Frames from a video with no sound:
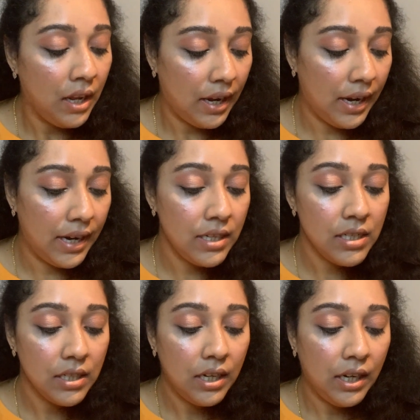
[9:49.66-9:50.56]

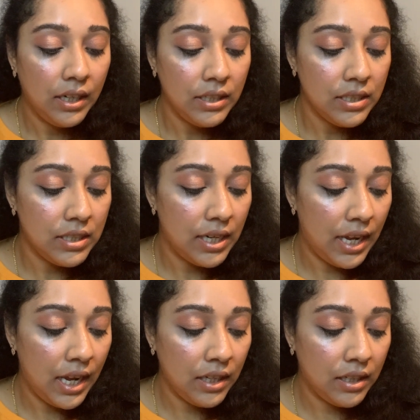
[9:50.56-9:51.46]
and
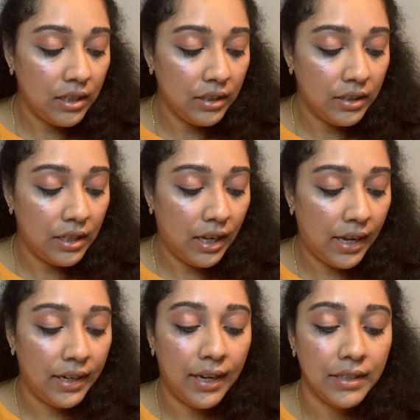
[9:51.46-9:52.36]
take the
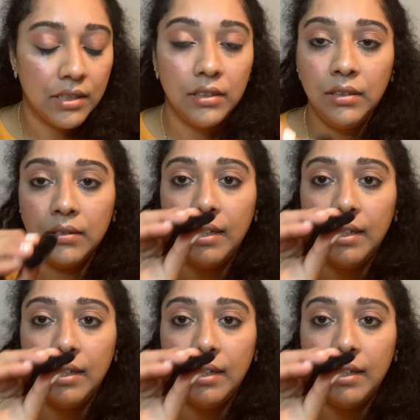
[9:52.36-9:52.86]
highlighter